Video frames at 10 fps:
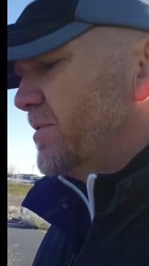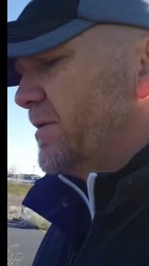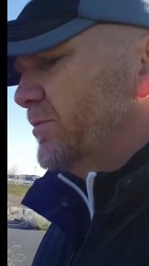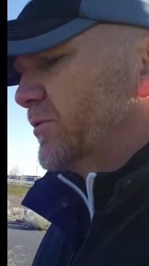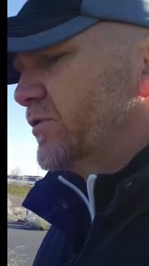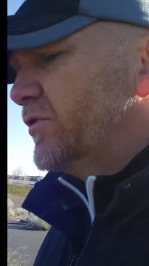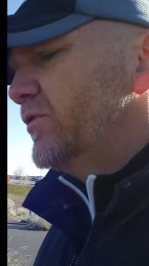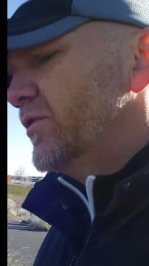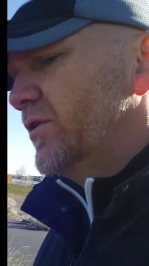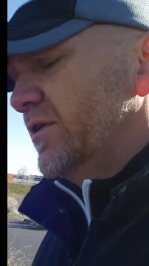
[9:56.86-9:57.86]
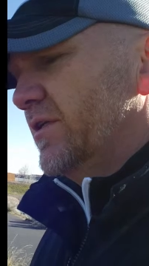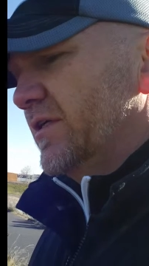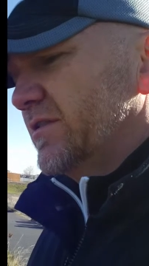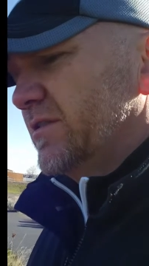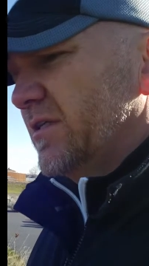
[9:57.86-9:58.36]
people to the
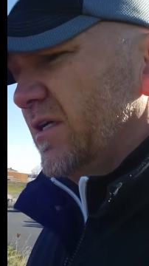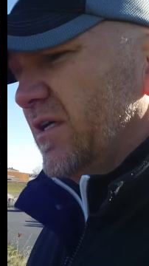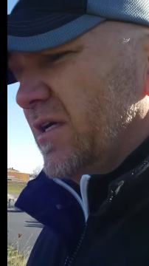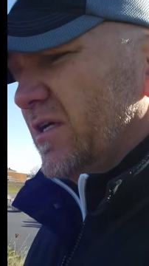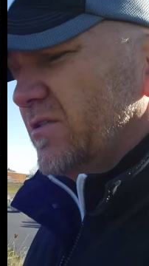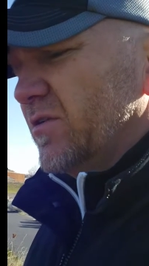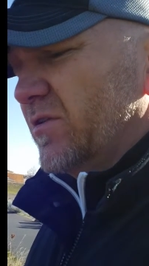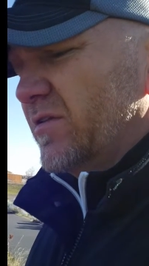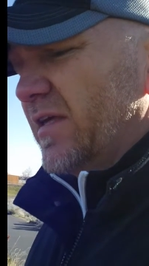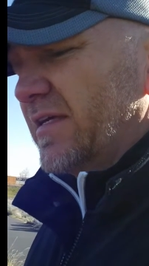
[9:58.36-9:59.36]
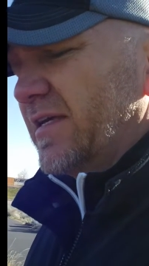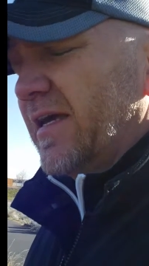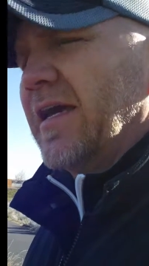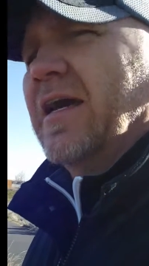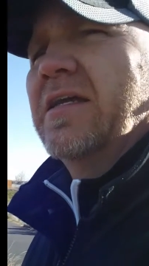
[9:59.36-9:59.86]
goodness so that they
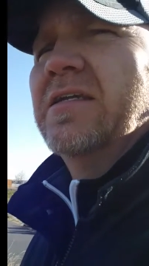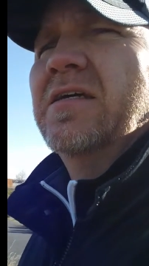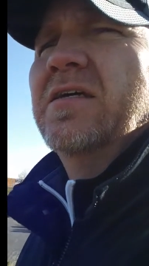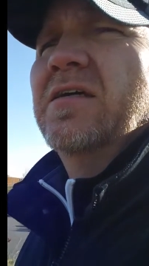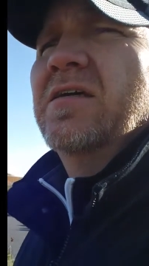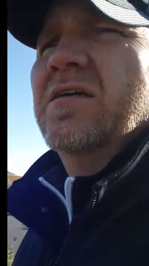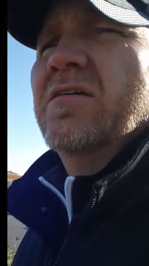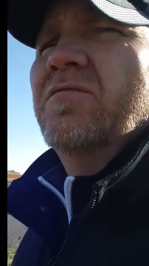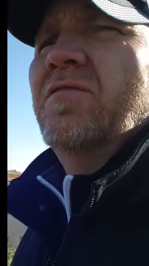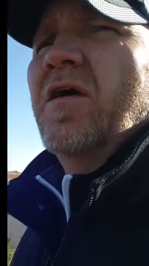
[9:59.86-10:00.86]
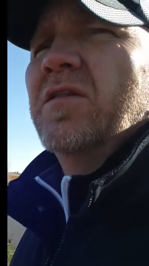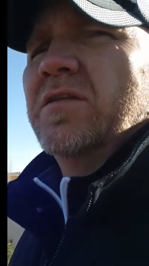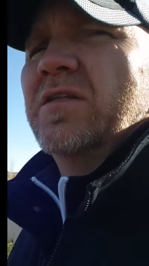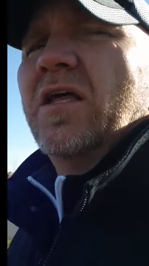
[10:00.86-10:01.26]
can fall in